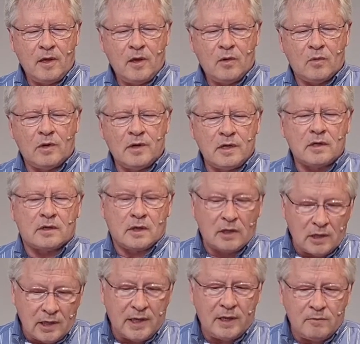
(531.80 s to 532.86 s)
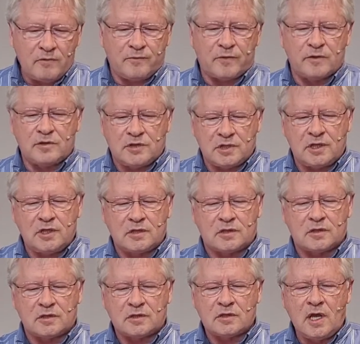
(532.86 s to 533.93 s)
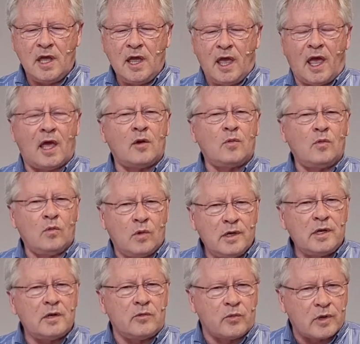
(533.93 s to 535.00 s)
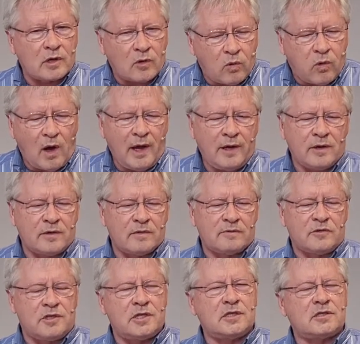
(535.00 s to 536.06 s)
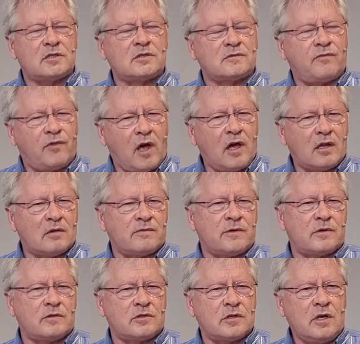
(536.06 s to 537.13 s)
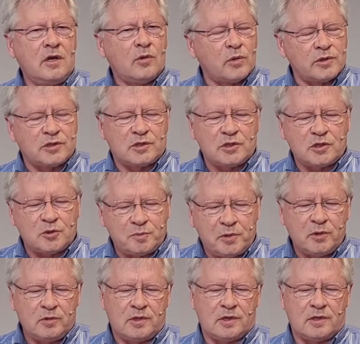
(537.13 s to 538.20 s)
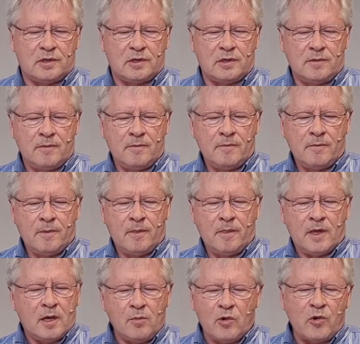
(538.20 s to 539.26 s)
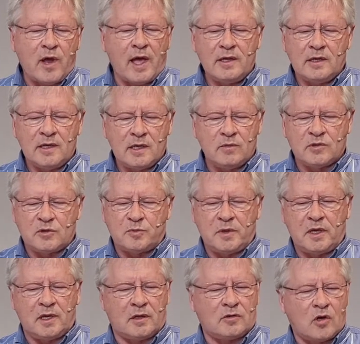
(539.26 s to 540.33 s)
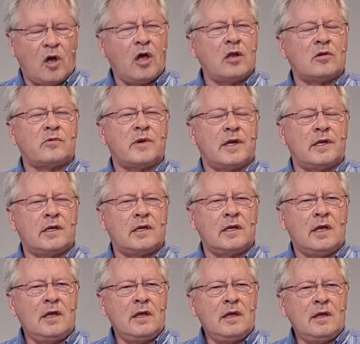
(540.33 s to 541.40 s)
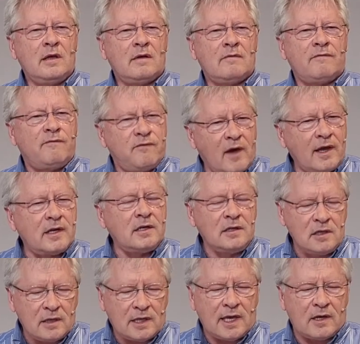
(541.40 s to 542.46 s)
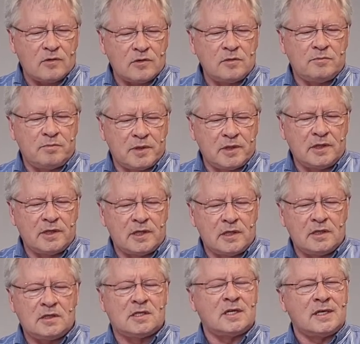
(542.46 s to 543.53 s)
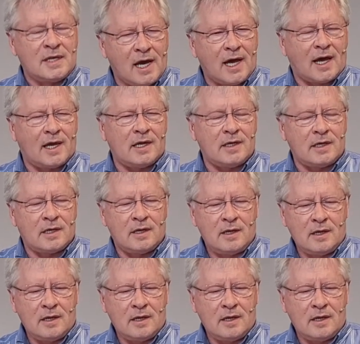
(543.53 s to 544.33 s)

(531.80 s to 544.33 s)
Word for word: What it claimed for Jesus and what it required of Jesus' followers was disputed. Immorality was being tolerated, final accountability denied,